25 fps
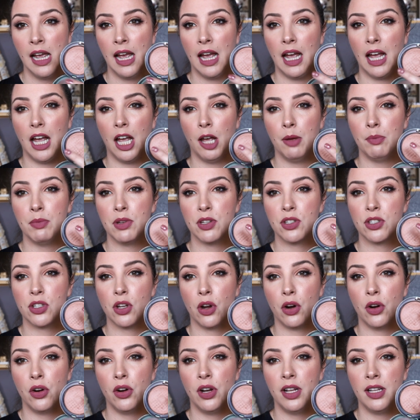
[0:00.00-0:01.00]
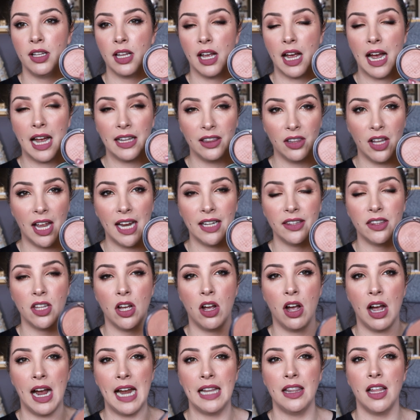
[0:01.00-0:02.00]
Um, so unlike the
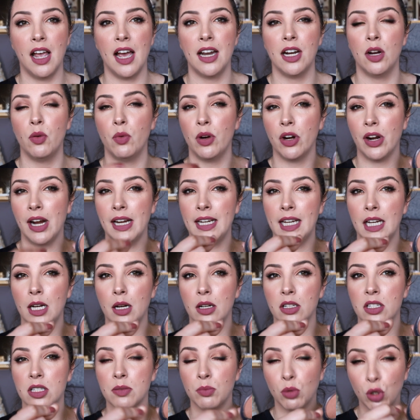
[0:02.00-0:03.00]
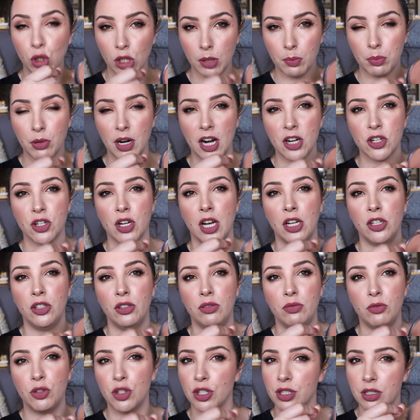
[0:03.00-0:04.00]
highlighter where I get a smaller brush
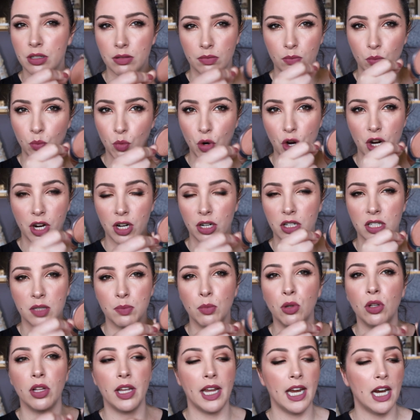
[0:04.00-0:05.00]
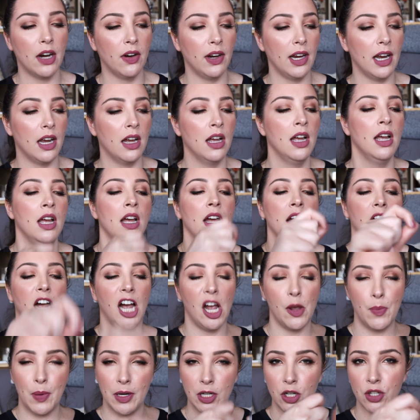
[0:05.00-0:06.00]
and just work at a smaller area,
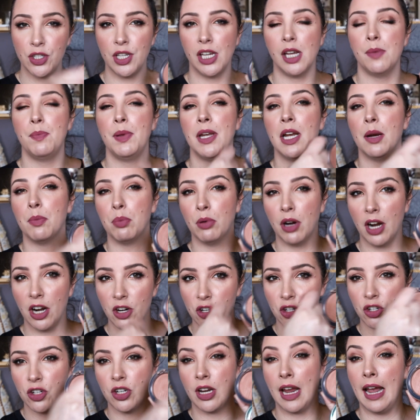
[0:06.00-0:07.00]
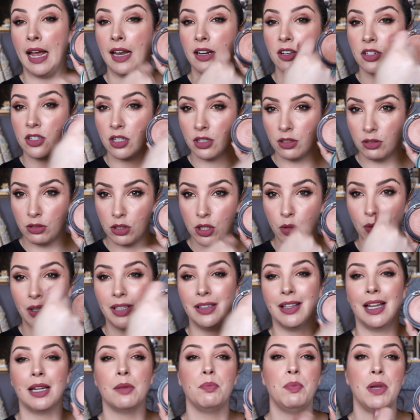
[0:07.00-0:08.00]
I've been using a bigger brush and
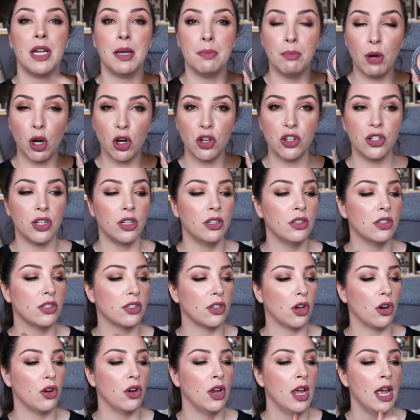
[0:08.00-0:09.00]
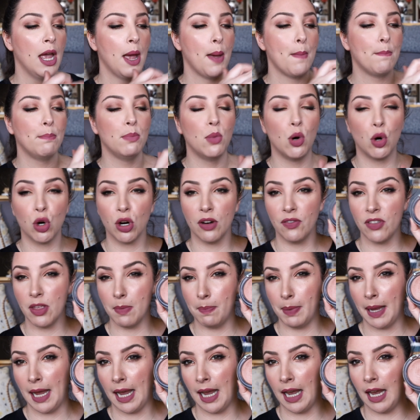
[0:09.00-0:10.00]
doing like bigger motions. So more of the
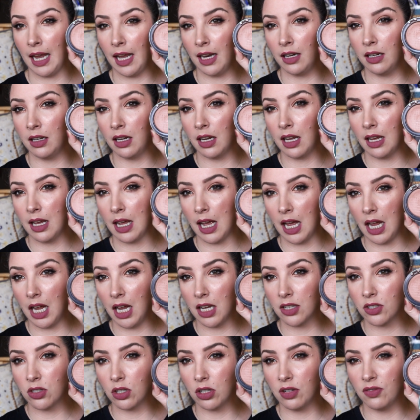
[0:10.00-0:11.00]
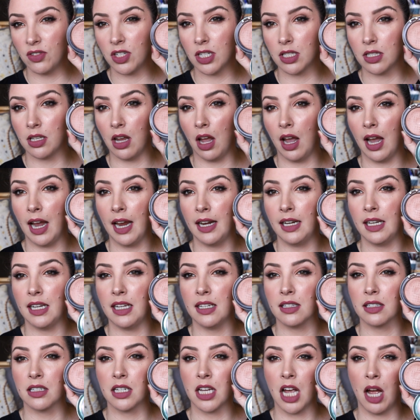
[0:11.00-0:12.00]
pan uh, sort of design
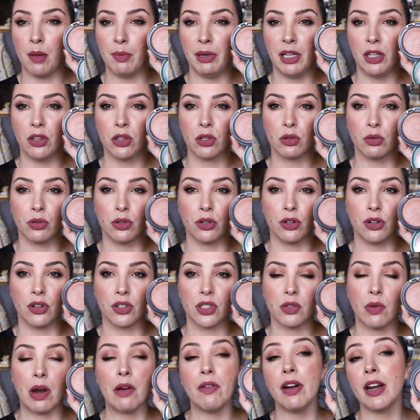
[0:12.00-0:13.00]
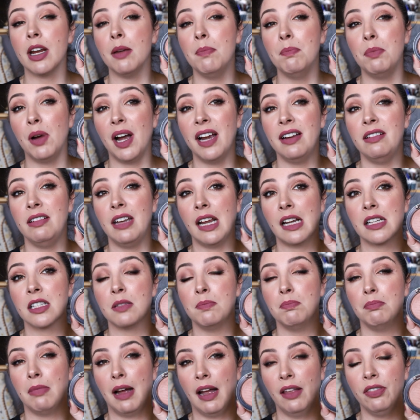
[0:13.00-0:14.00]
is coming through. So I reckon by next
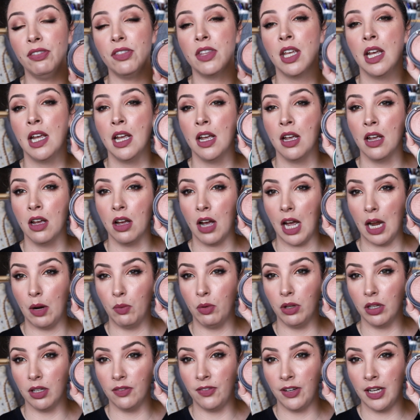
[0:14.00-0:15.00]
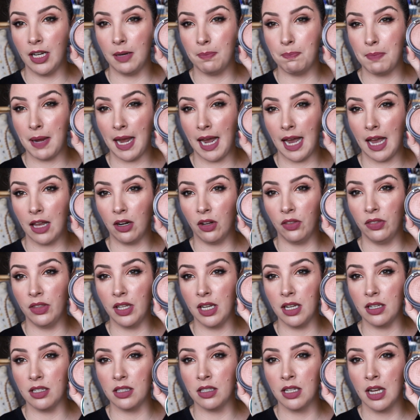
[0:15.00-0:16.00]
month, I will have hit pan on
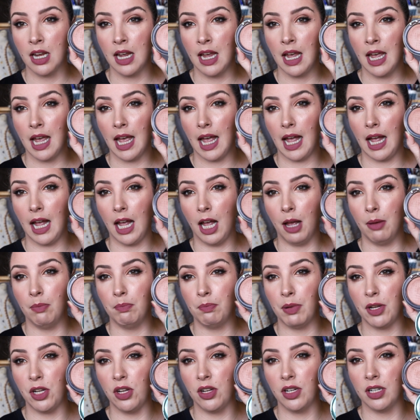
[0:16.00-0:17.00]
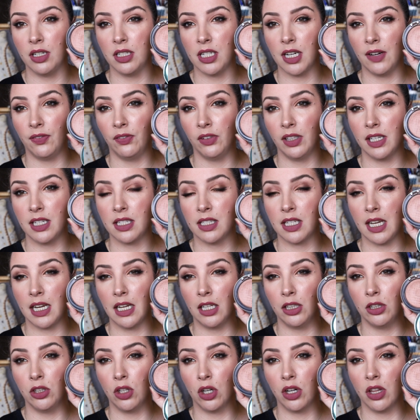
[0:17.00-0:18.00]
this. Um, but you can definitely see
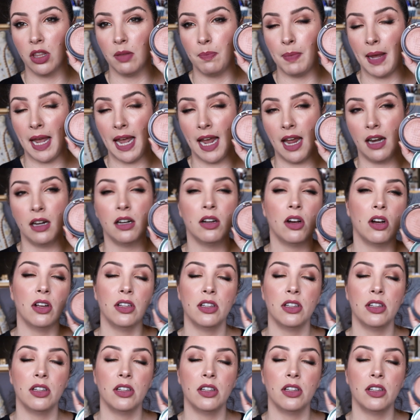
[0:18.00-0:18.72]
a lot of the pan.